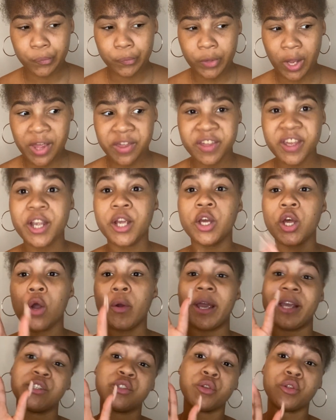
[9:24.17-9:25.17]
think,
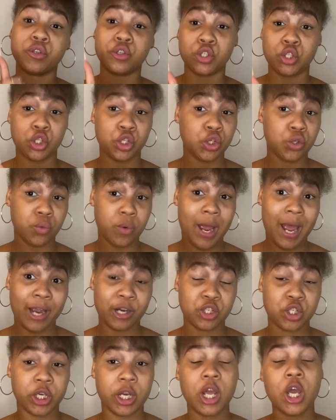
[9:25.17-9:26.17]
okay, so there's 2
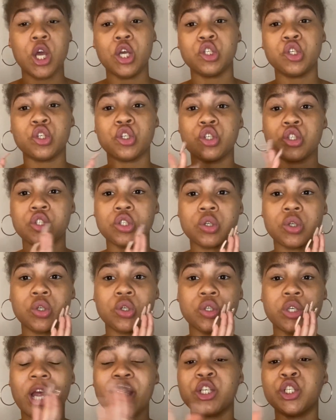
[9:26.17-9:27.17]
actually. So there's
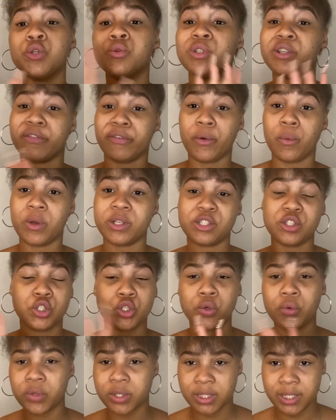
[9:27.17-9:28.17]
not 2 different ones,
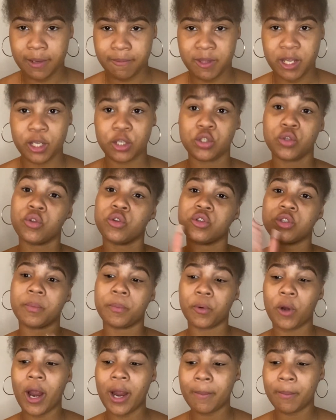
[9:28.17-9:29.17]
2 of the same thing. So there's a
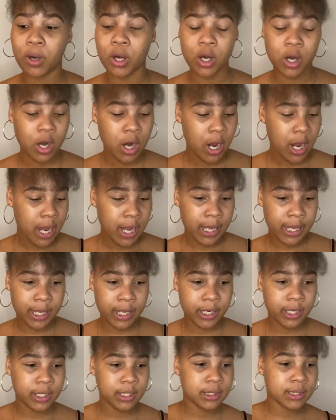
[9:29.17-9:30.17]
primer.
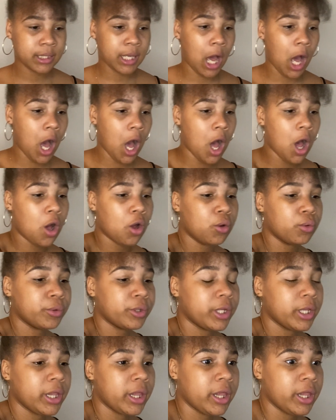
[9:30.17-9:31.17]
It is called
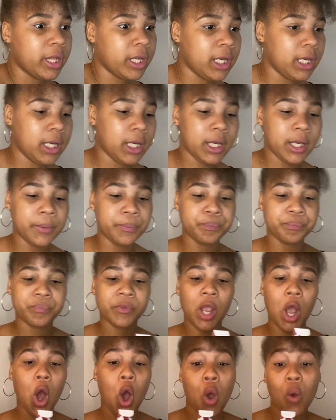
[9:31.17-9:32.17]
the
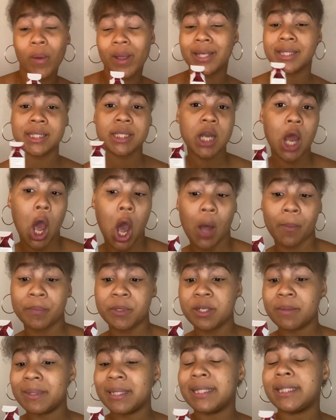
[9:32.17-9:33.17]
Always an
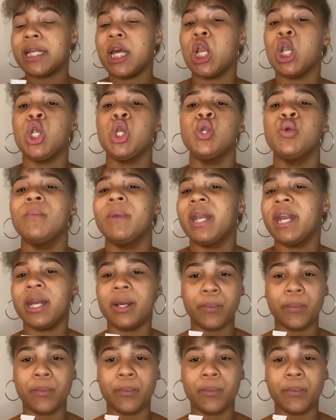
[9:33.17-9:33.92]
Optimist Illuminating